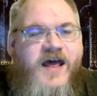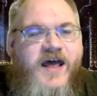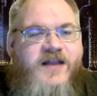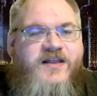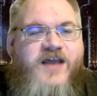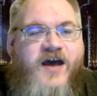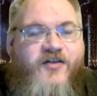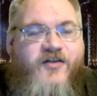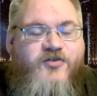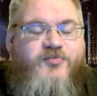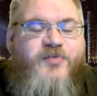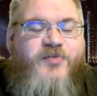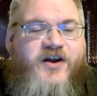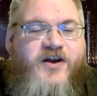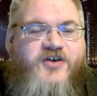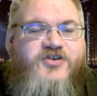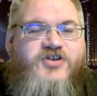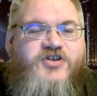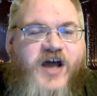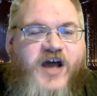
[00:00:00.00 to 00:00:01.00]
and the other
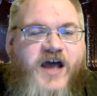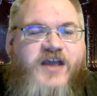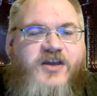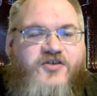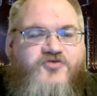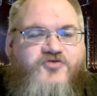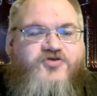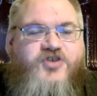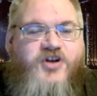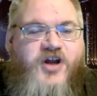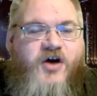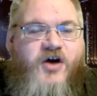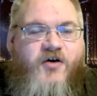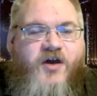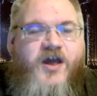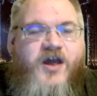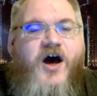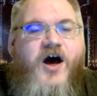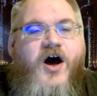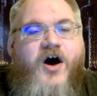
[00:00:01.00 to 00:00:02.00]
players got used to
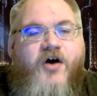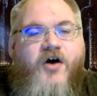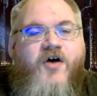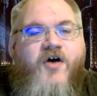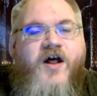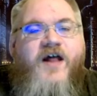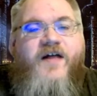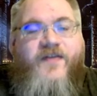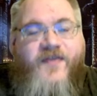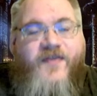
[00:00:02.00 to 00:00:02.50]
knowing, oh,